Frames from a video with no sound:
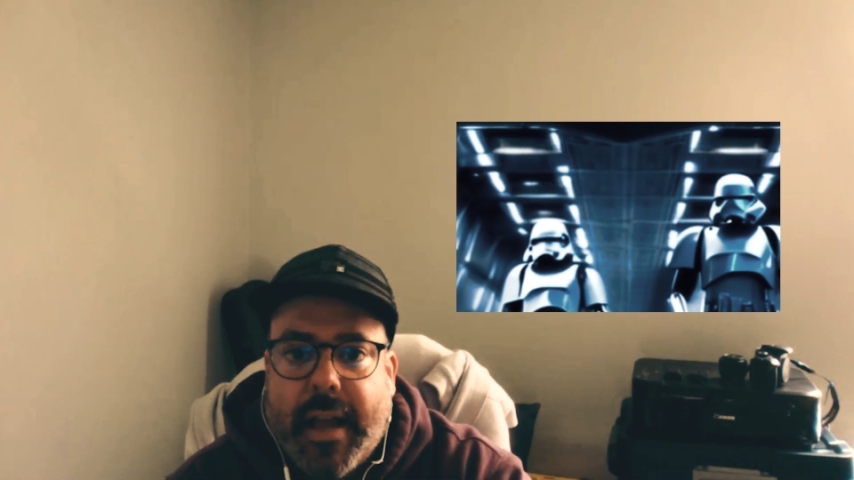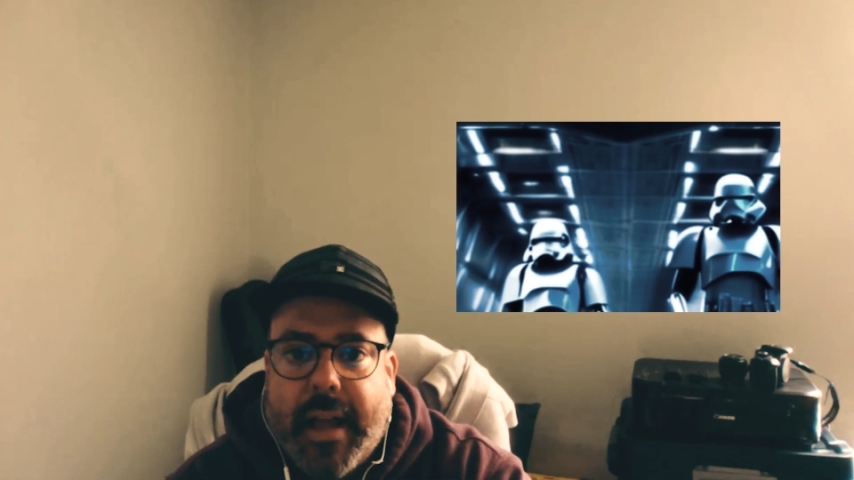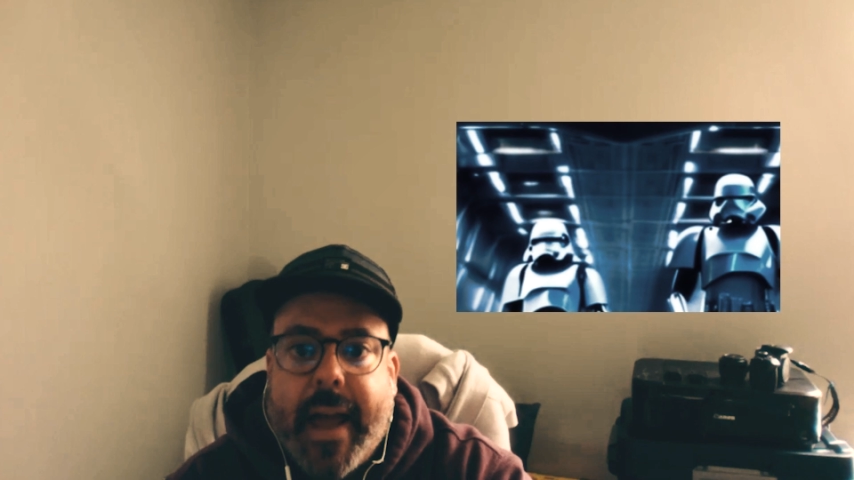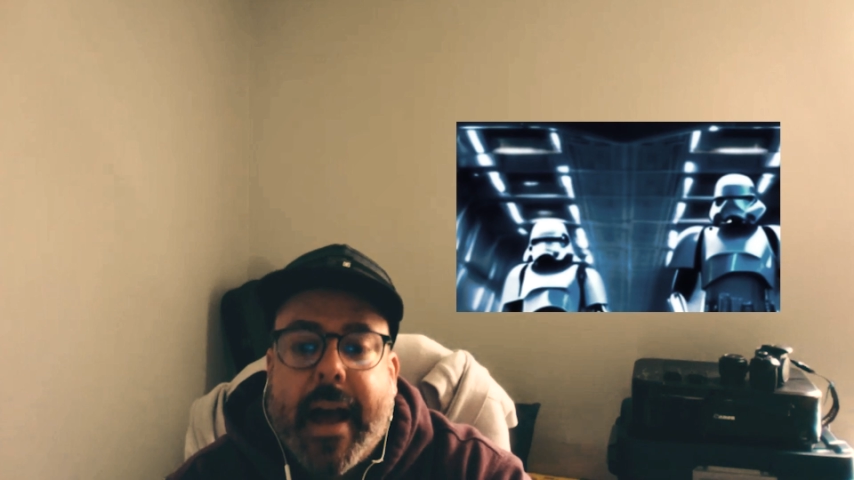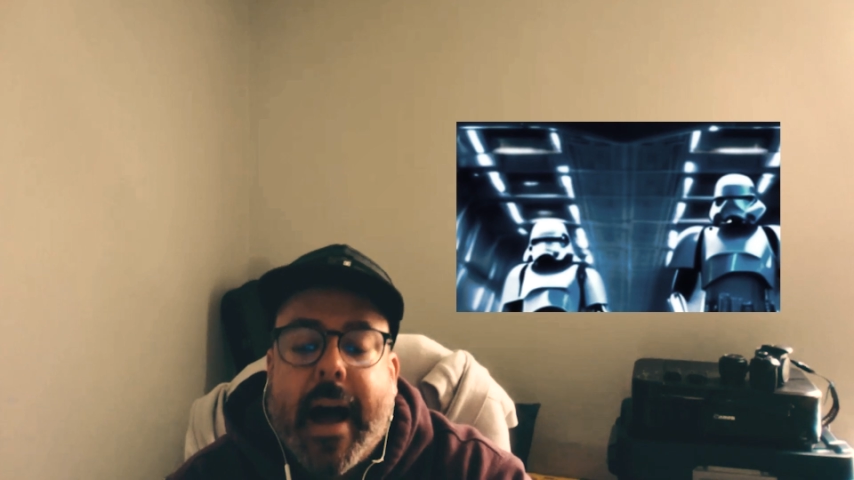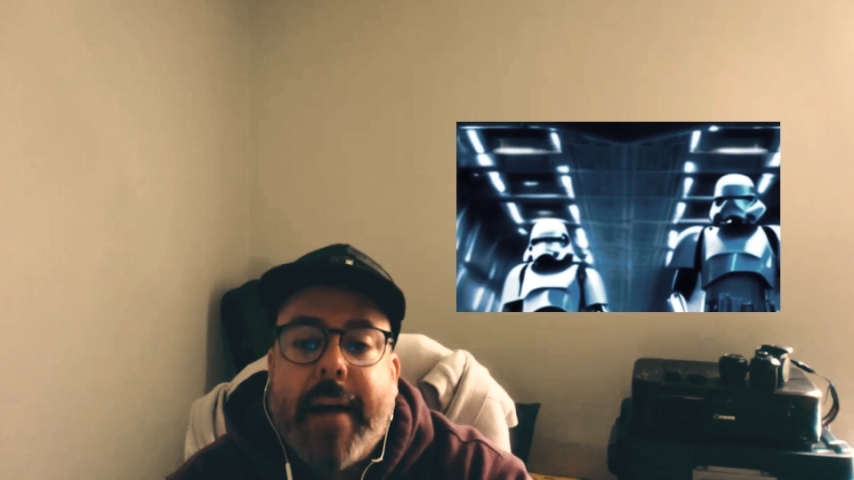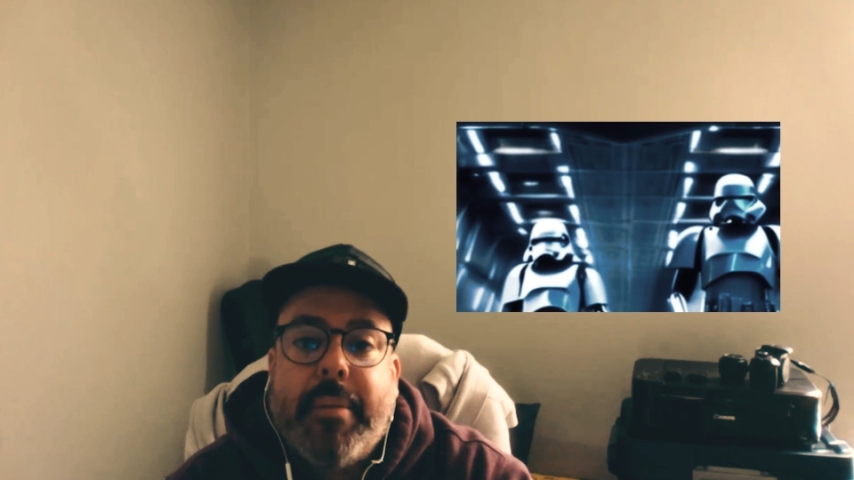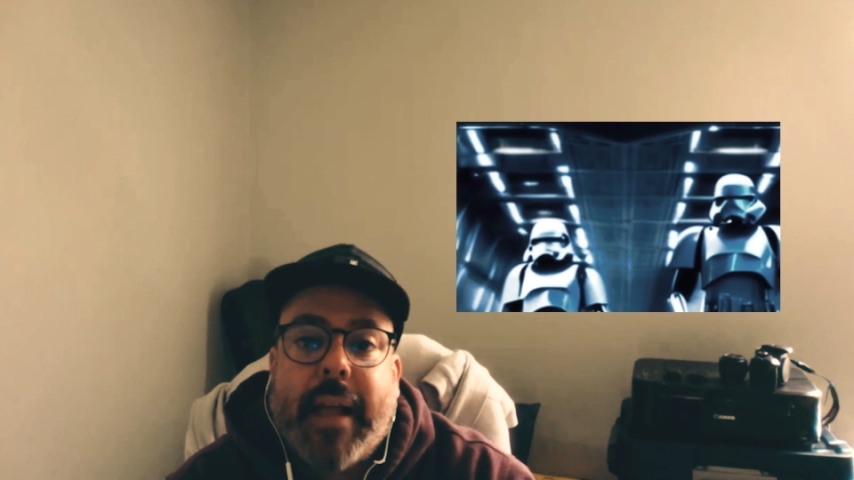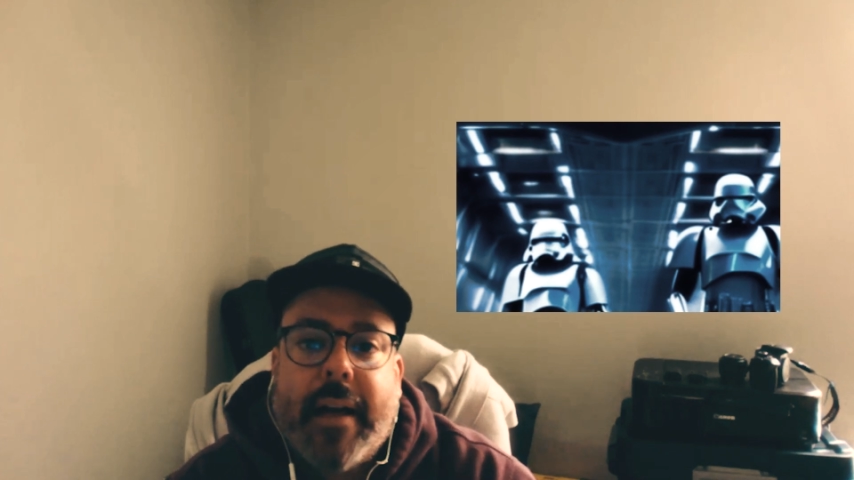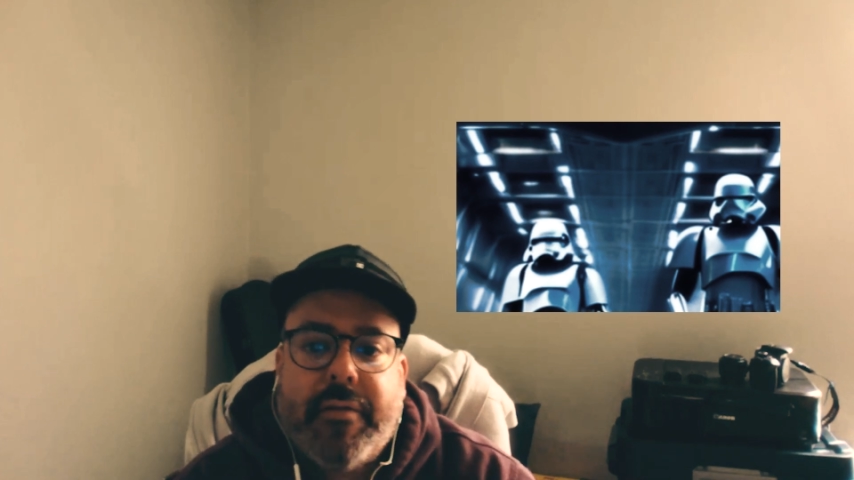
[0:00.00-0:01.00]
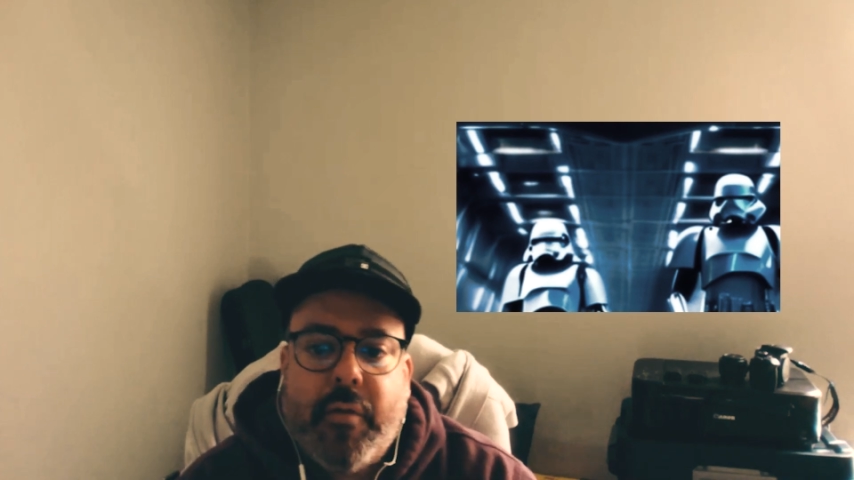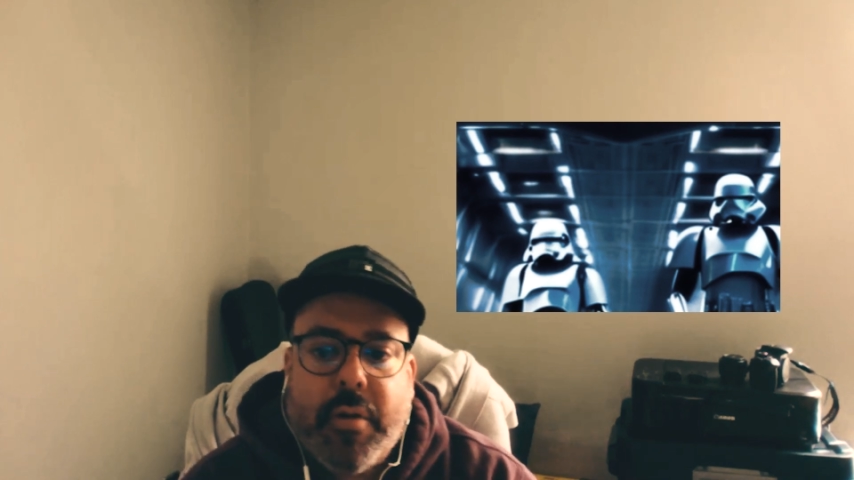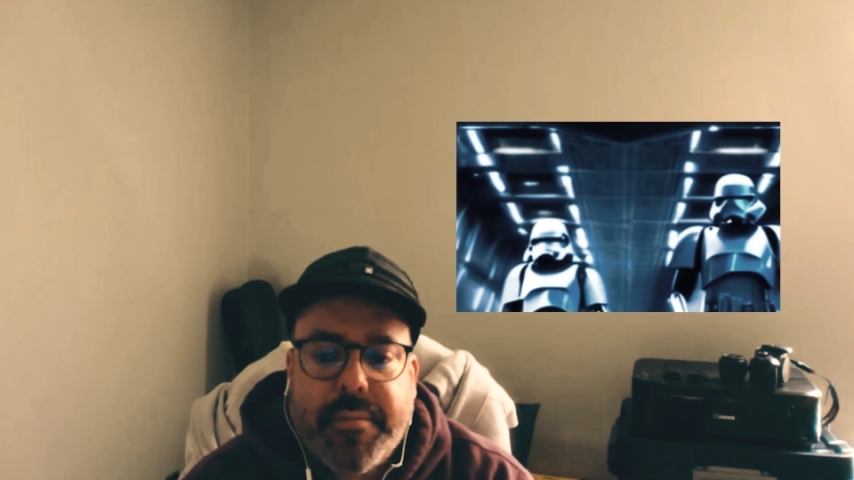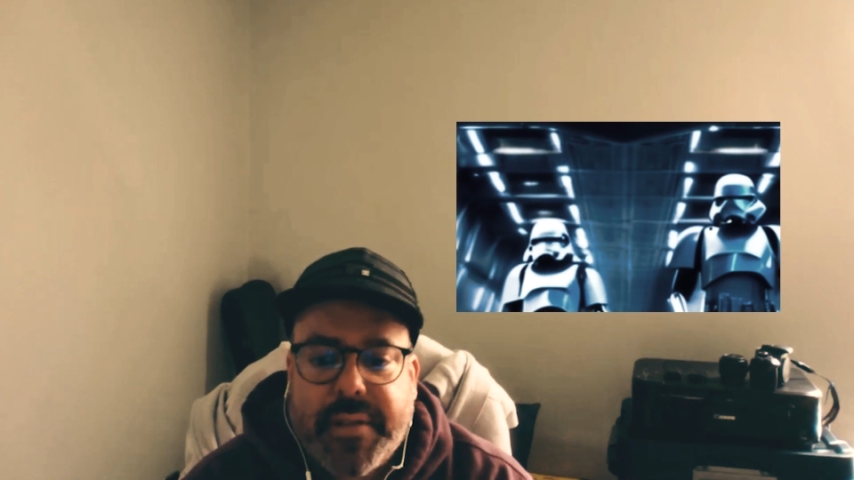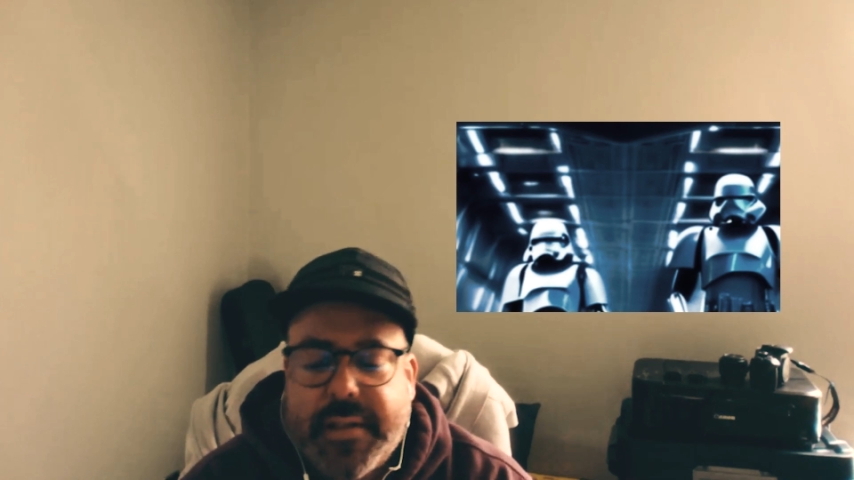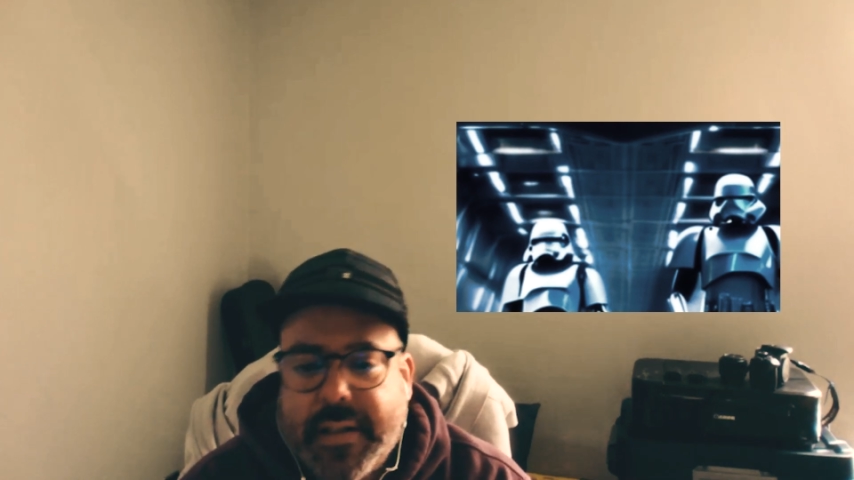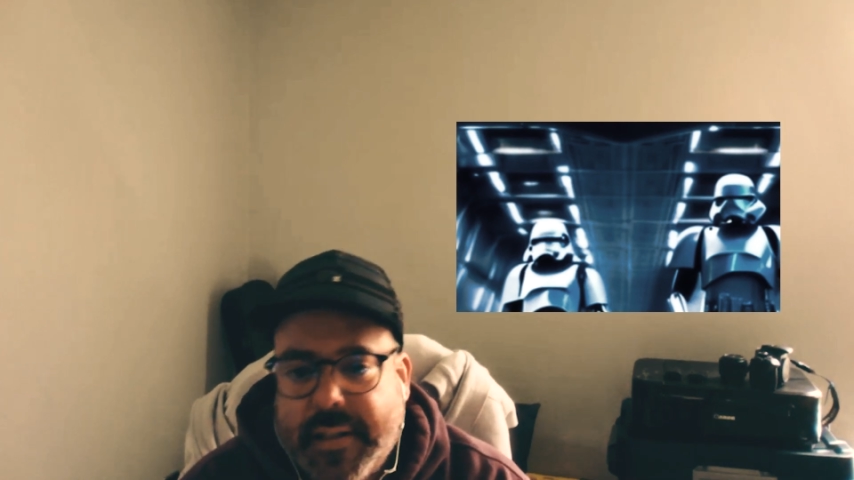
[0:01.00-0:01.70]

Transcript: AI platforms,